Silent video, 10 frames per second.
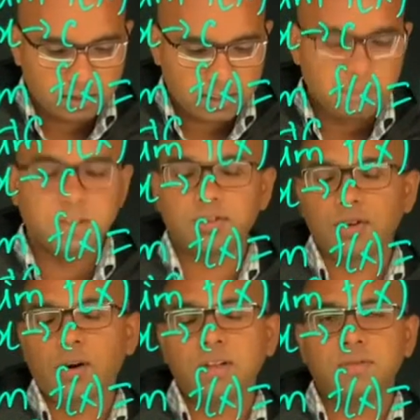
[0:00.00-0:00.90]
captures
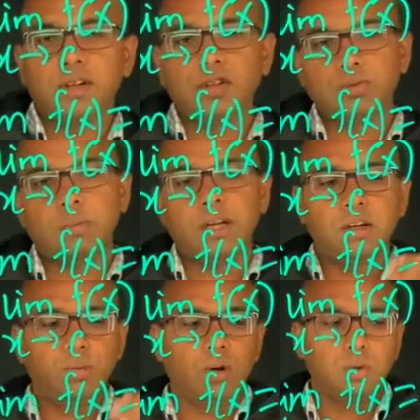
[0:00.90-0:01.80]
all the values from
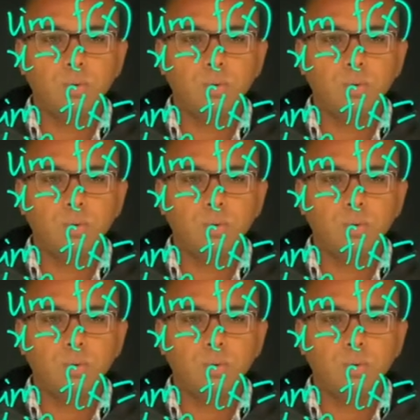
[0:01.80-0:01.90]
-1 to